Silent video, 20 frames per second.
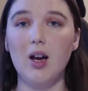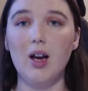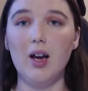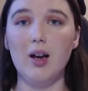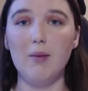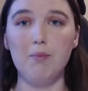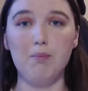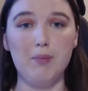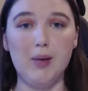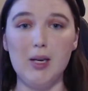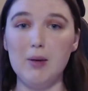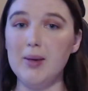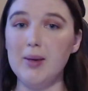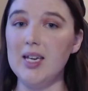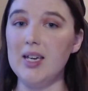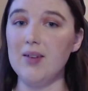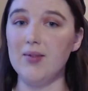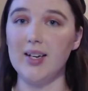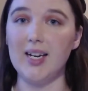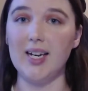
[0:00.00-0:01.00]
maybe
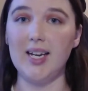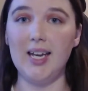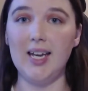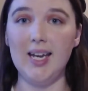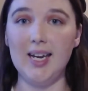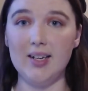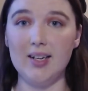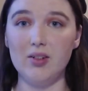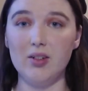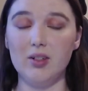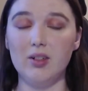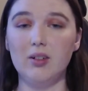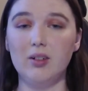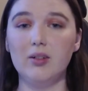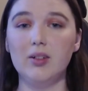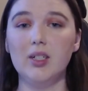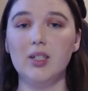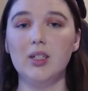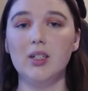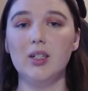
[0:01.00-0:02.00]
even a
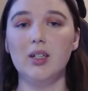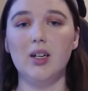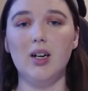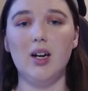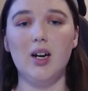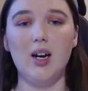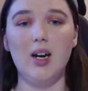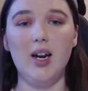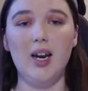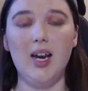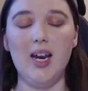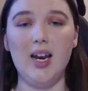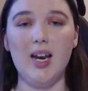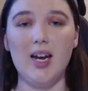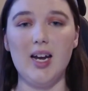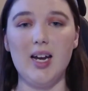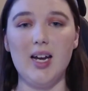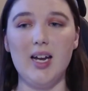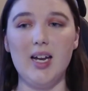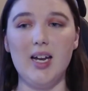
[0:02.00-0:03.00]
candle,
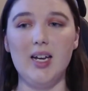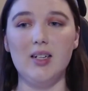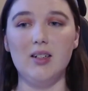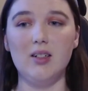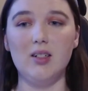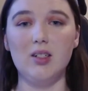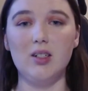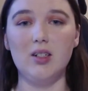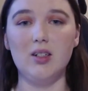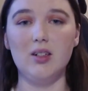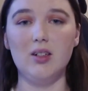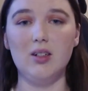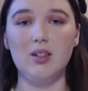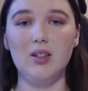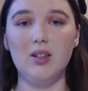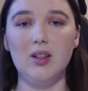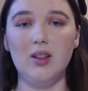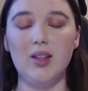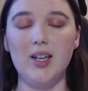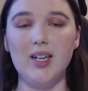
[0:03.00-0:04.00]
and
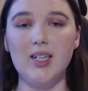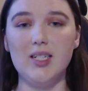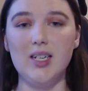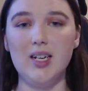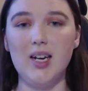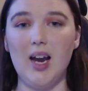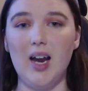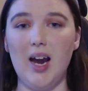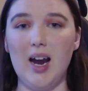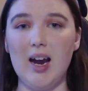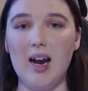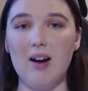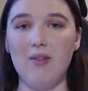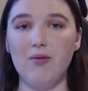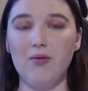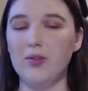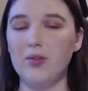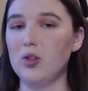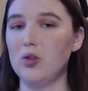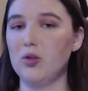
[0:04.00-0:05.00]
they didn't have
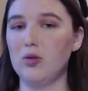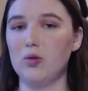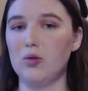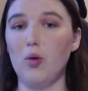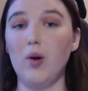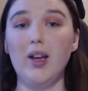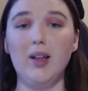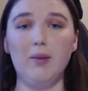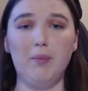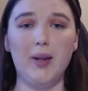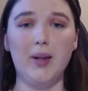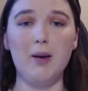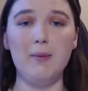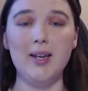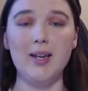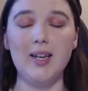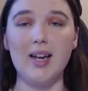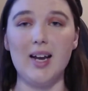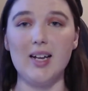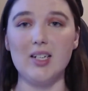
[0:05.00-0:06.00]
toilet
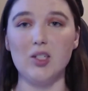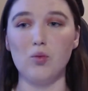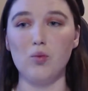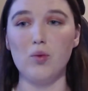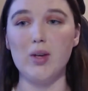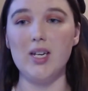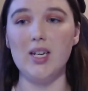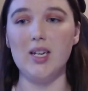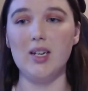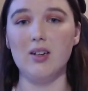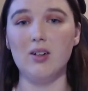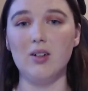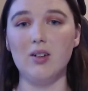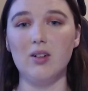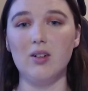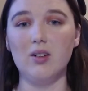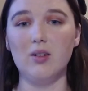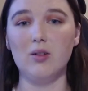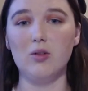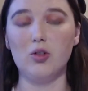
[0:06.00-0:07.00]
plumbing as we
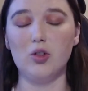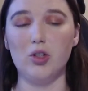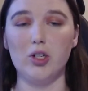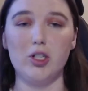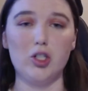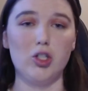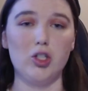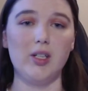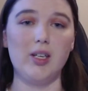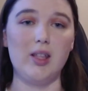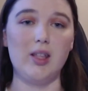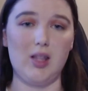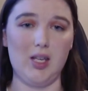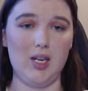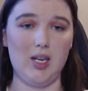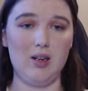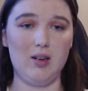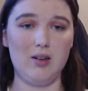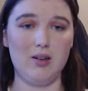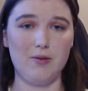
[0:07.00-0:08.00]
traditionally
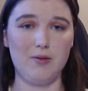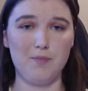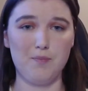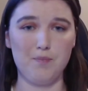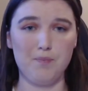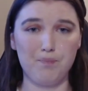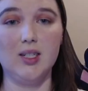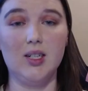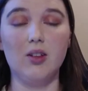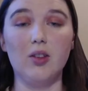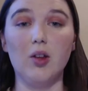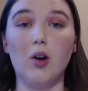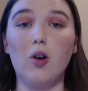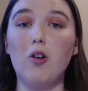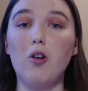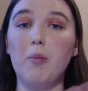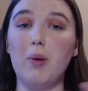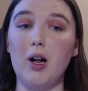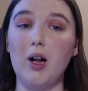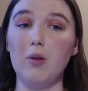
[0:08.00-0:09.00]
think. The
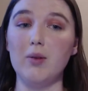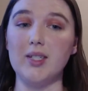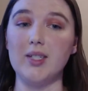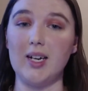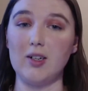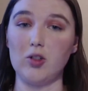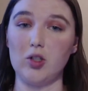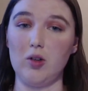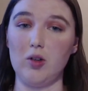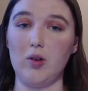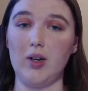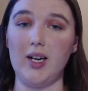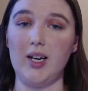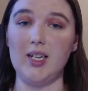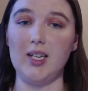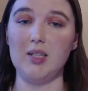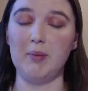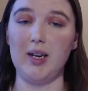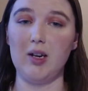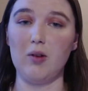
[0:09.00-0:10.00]
whole ball was actually
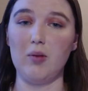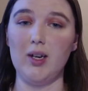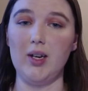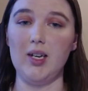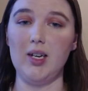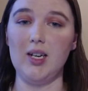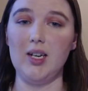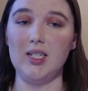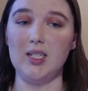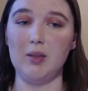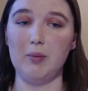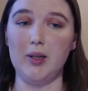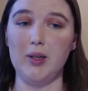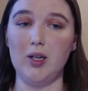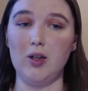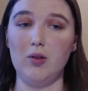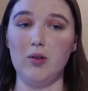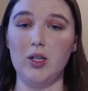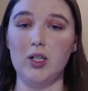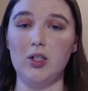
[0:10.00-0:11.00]
organized by Queen
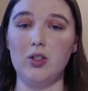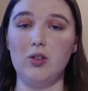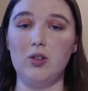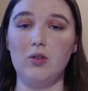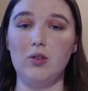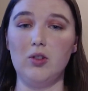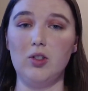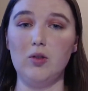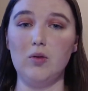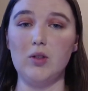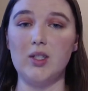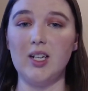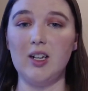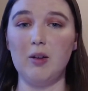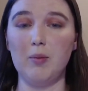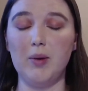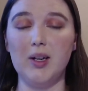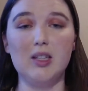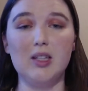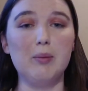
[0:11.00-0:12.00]
Isabeau to
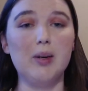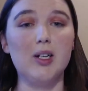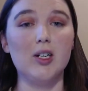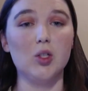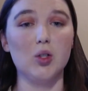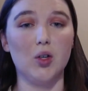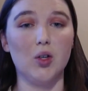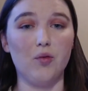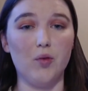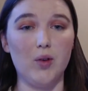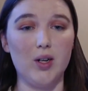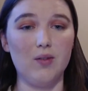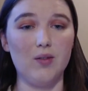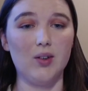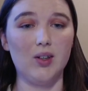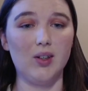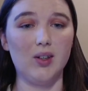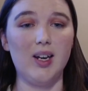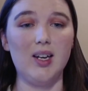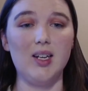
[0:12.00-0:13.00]
celebrate the marriage of one of
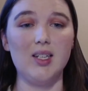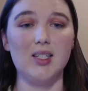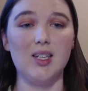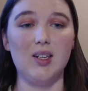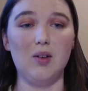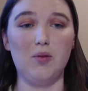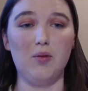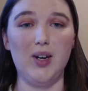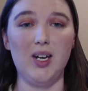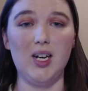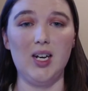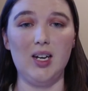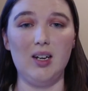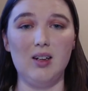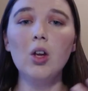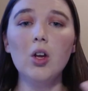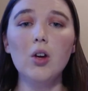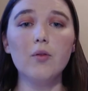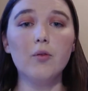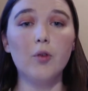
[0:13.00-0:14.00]
her ladies in waiting.
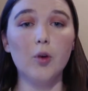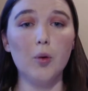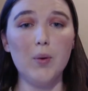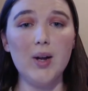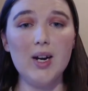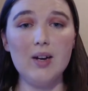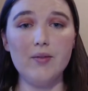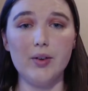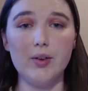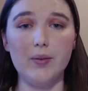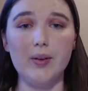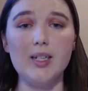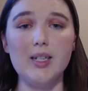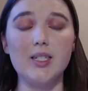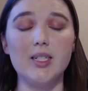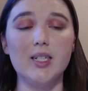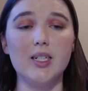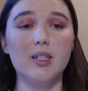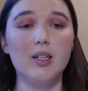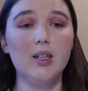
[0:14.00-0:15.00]
For whatever
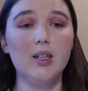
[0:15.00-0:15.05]
reason,